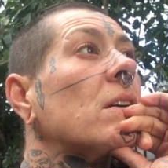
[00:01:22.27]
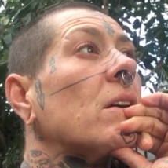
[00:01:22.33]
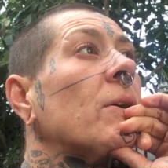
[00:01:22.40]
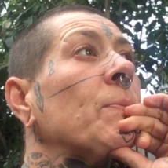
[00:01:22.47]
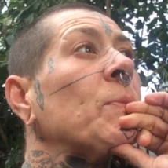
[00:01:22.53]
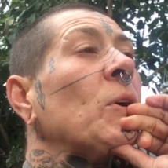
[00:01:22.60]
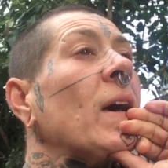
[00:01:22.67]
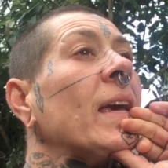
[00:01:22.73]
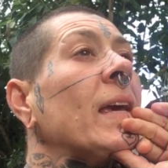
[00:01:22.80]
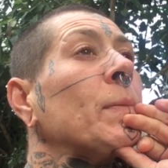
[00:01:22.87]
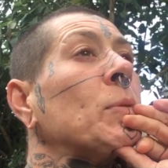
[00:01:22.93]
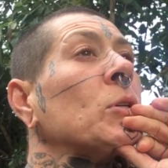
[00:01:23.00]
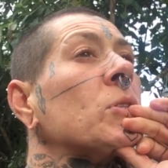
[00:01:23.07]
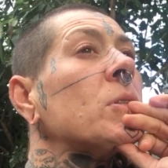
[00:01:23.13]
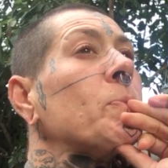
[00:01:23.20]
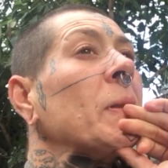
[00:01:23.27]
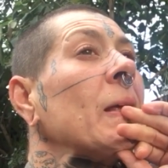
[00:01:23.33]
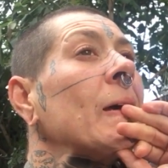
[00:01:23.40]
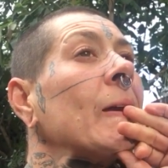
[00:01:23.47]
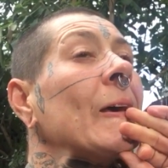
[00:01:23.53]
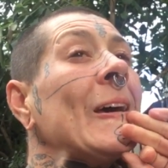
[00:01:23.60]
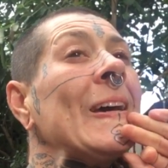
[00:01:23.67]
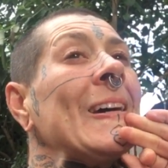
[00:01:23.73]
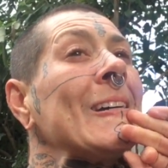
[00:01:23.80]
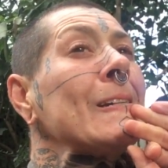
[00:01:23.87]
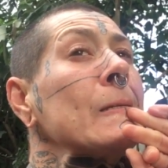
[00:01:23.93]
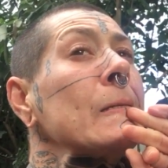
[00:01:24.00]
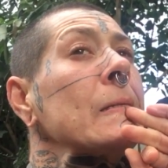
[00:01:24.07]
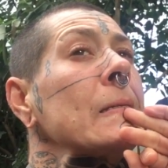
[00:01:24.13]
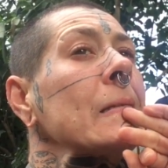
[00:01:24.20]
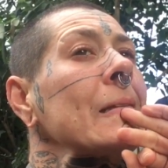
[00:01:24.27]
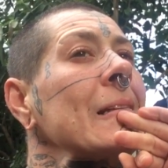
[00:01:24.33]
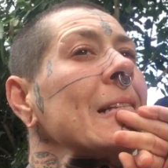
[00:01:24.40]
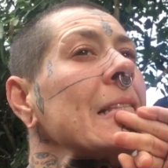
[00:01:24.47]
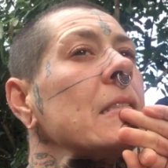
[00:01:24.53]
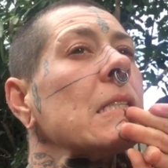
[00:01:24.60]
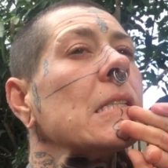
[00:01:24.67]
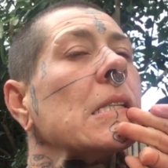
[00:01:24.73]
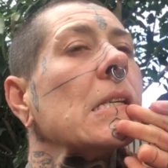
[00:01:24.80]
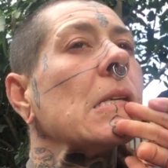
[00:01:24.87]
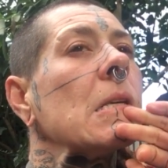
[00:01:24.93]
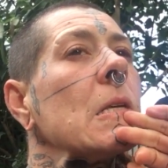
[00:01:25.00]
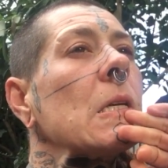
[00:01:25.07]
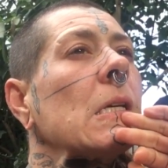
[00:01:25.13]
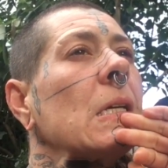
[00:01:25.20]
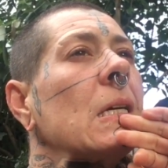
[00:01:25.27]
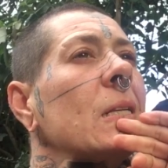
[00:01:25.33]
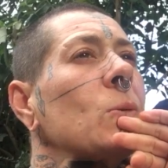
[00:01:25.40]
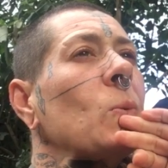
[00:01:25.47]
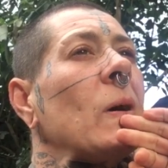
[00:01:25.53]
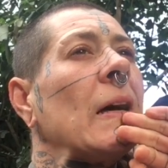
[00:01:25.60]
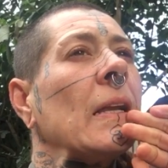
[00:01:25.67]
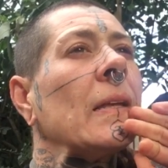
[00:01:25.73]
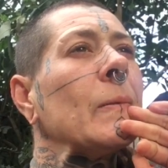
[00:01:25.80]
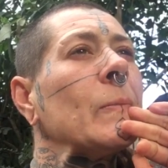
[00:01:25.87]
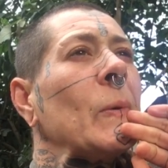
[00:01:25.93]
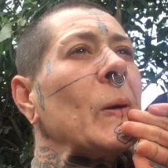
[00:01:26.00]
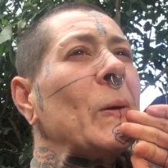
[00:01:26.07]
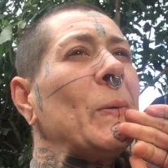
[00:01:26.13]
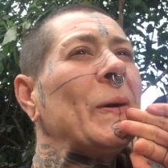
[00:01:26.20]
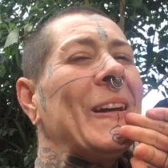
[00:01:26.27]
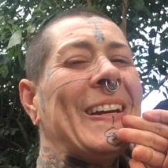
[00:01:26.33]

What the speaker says: I'm not able to plan ahead as well at the moment.